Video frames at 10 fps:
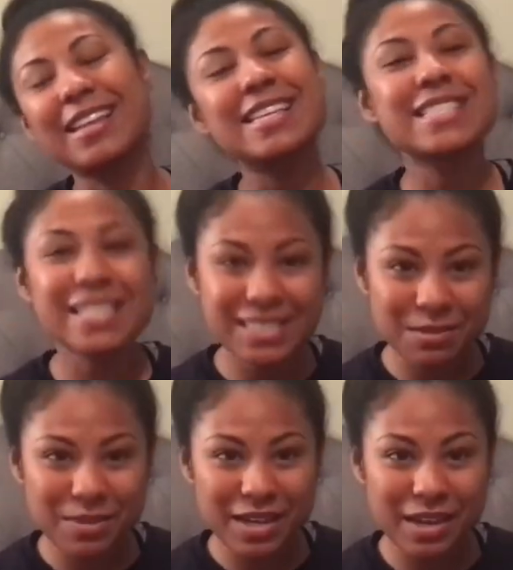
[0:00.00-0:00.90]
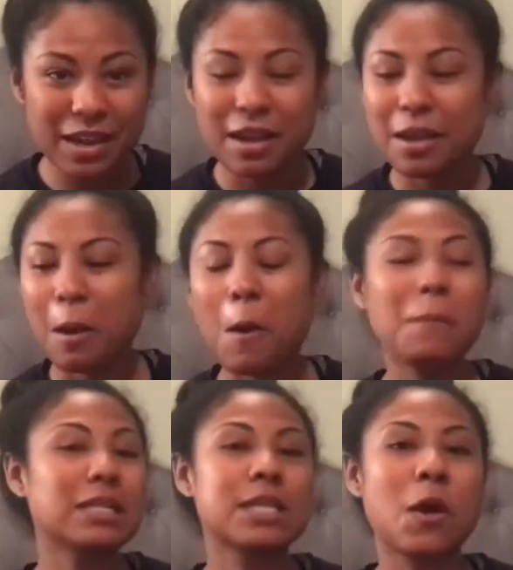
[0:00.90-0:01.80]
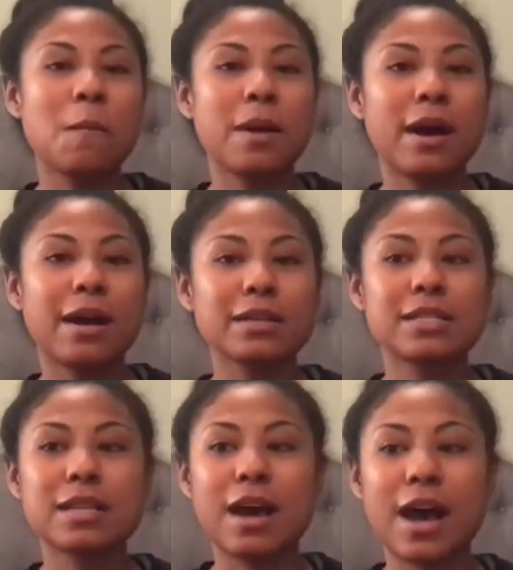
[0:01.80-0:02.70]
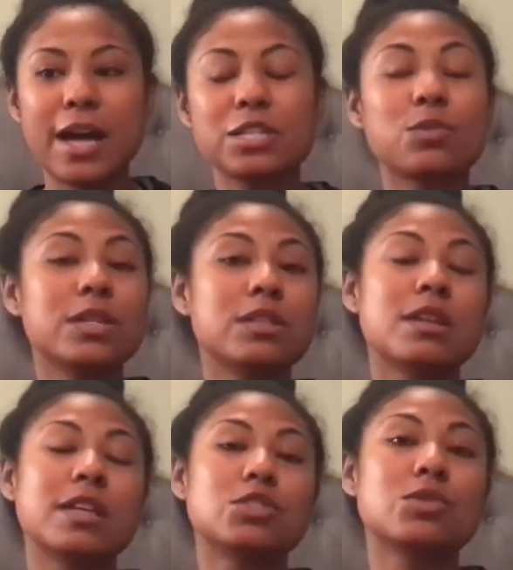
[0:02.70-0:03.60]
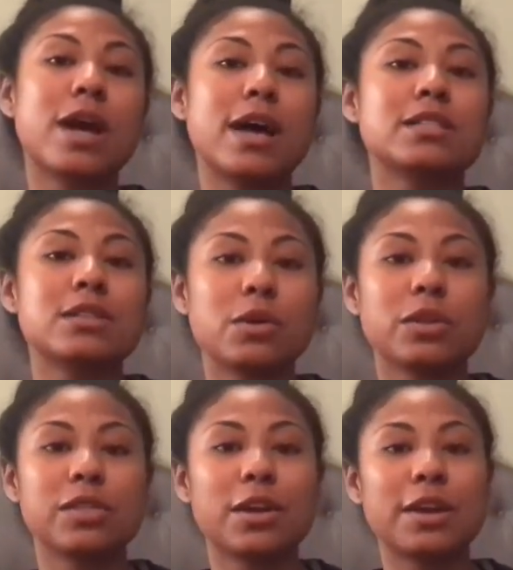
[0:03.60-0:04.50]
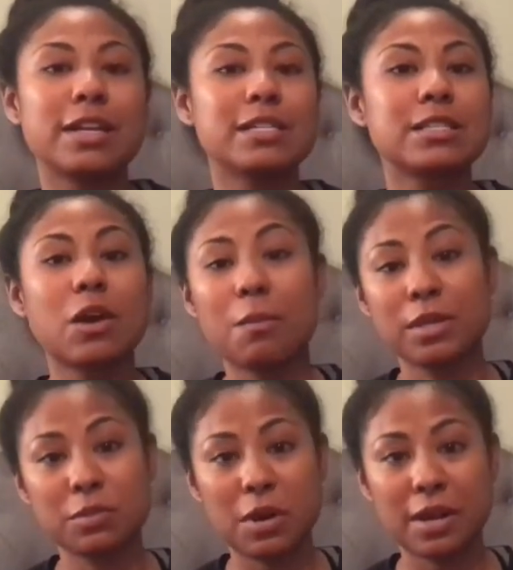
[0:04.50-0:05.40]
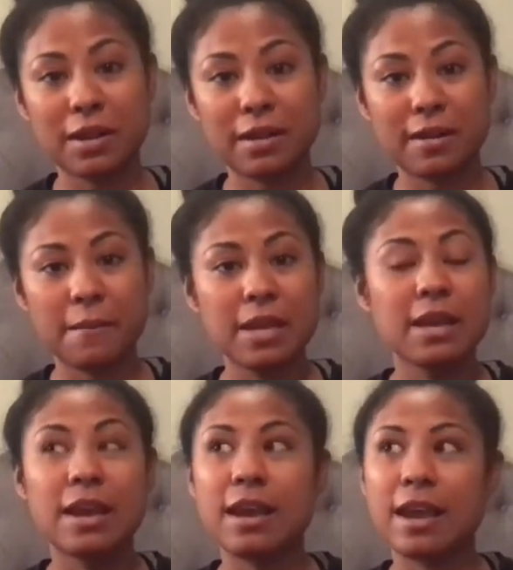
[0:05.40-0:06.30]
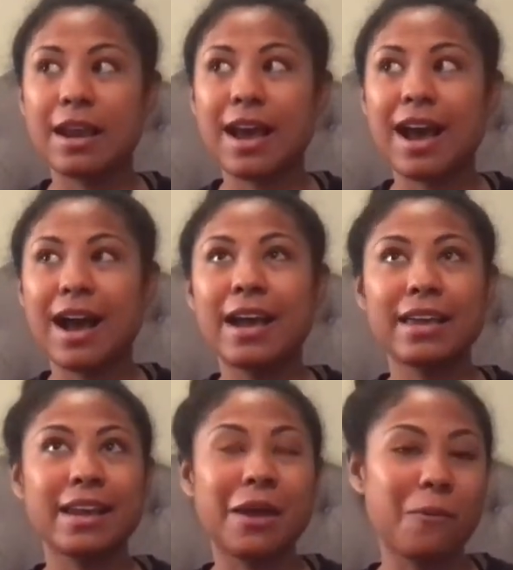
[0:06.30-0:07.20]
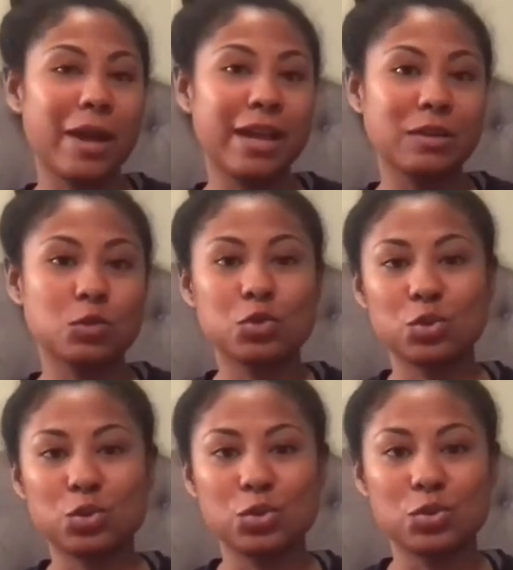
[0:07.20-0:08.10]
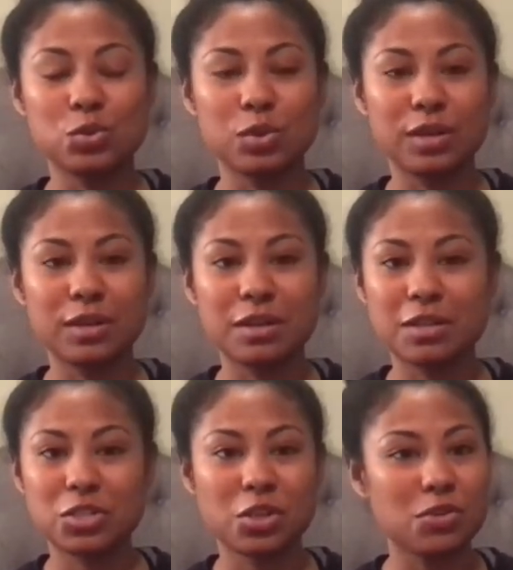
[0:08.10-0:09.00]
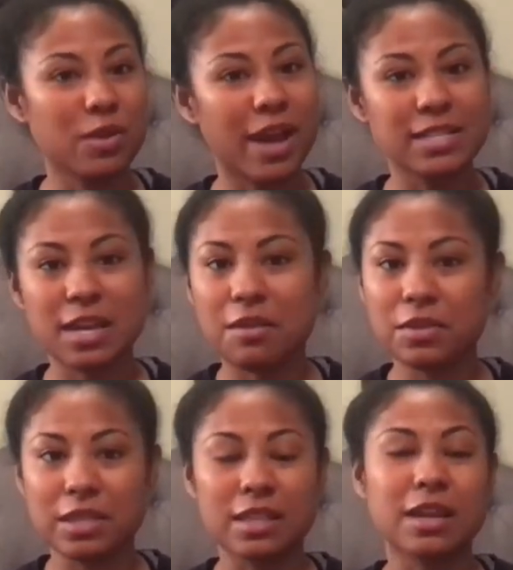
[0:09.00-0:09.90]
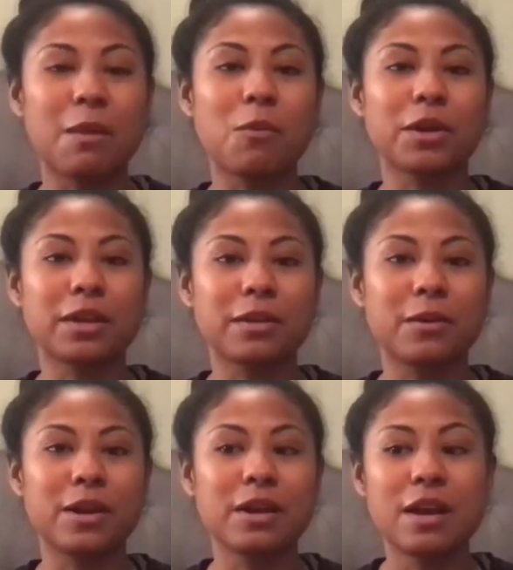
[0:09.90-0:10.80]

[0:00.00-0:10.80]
listening to me on my soapbox. I just want to let you guys know that there is so much more to come and I cannot wait to show you guys everything that I'm working on.